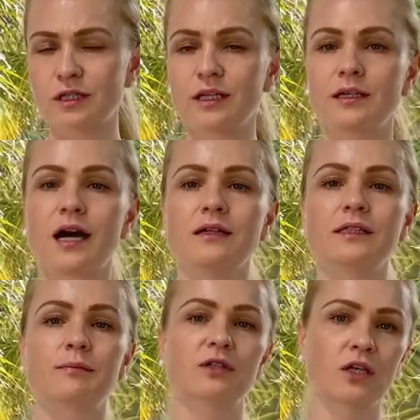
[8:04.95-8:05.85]
and
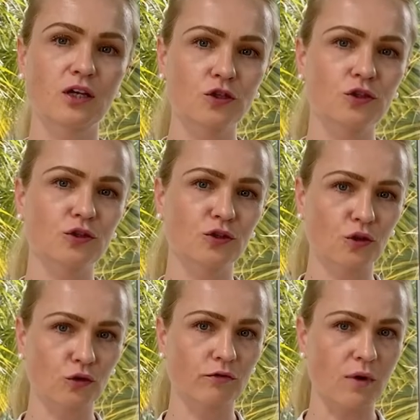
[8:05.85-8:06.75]
adaptation
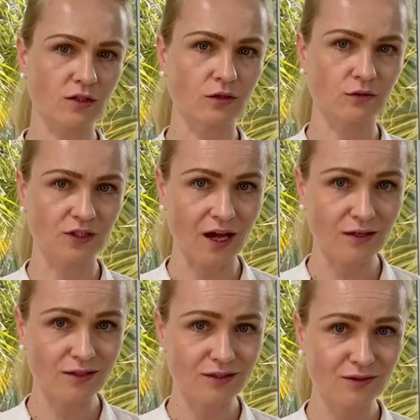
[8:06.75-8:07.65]
of muscle
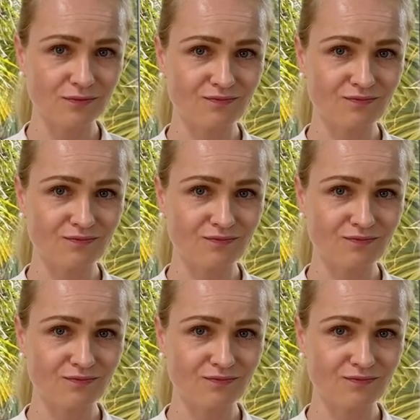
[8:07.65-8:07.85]
size?